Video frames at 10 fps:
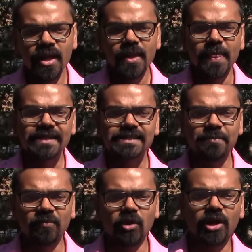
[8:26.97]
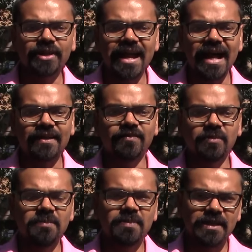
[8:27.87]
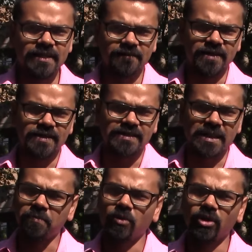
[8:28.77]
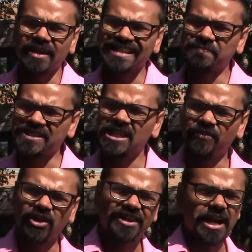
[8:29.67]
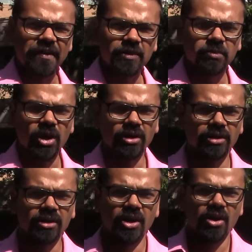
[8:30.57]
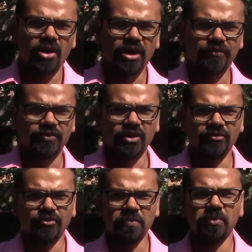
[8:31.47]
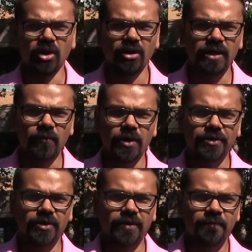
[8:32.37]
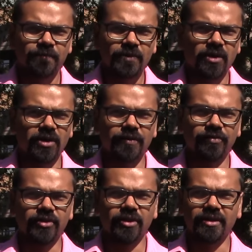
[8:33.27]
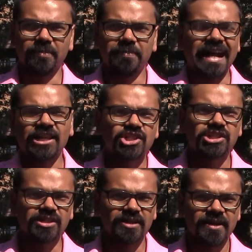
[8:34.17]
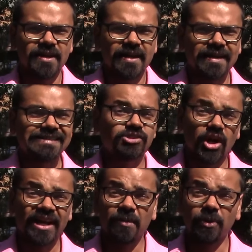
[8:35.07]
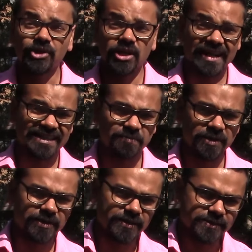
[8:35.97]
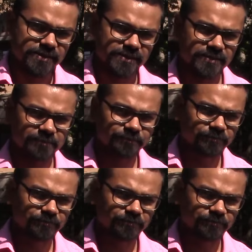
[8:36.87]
The next type of blog that I firmly believe is important, especially if you're a travel blogger, or if you're a food blogger and whatnot, or if you're a practitioner, is talking about your experiences.